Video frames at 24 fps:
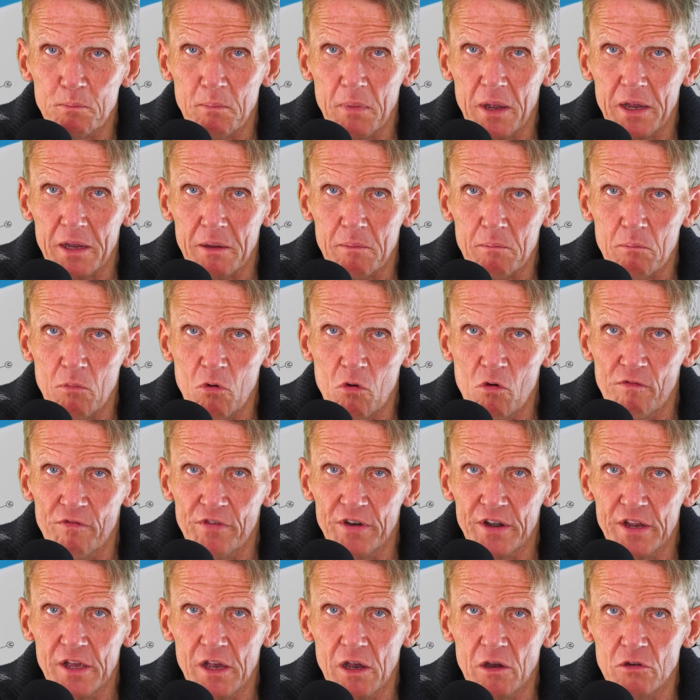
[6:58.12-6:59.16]
make more
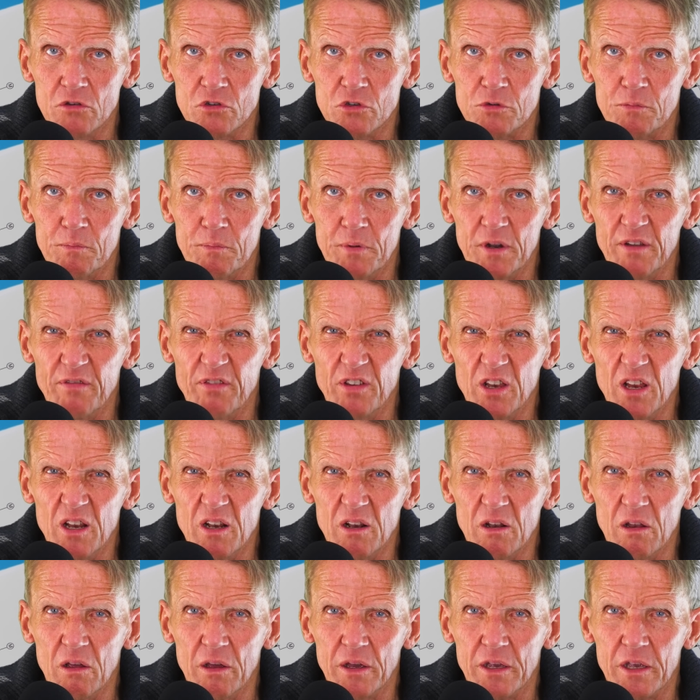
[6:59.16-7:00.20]
videos. But if you
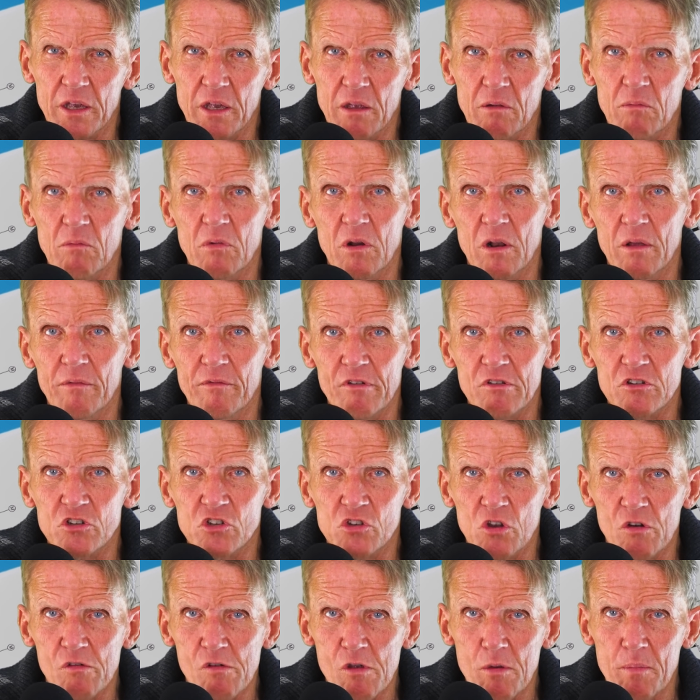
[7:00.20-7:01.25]
didn't like it, well, I'm very
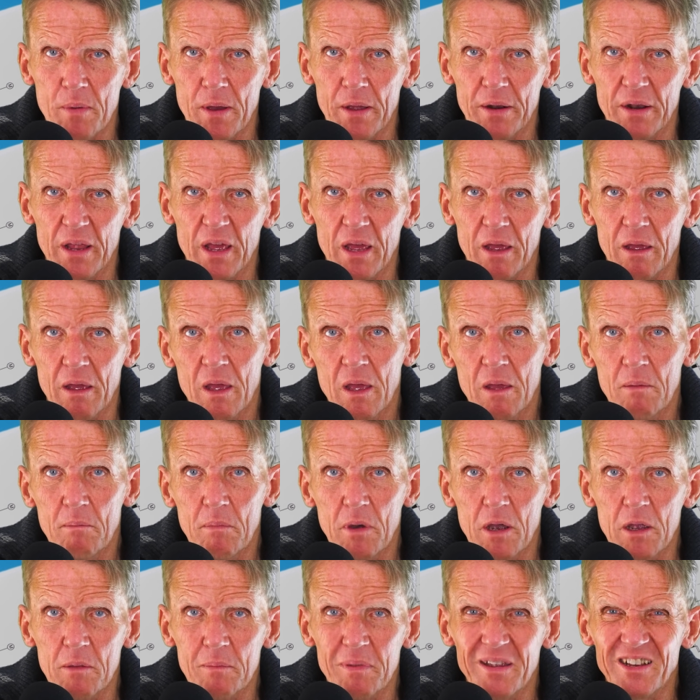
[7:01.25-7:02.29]
sorry about that.
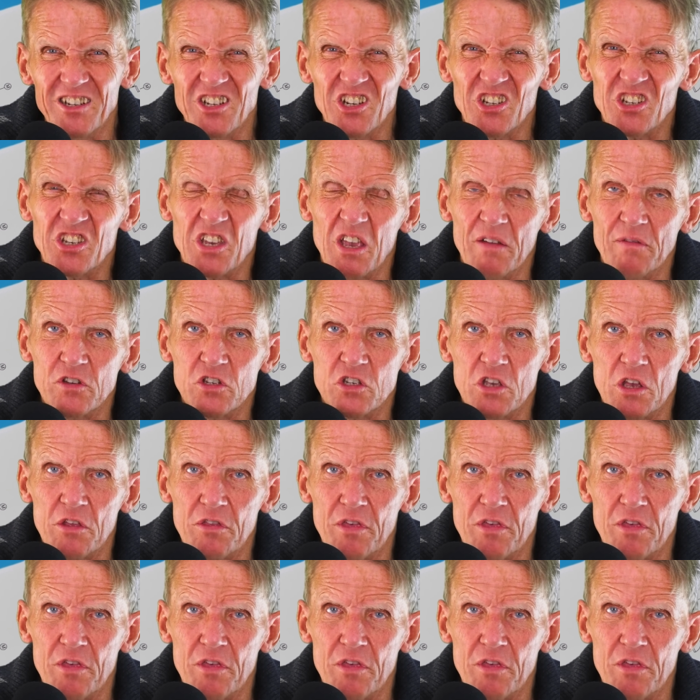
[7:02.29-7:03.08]
Maybe just give us a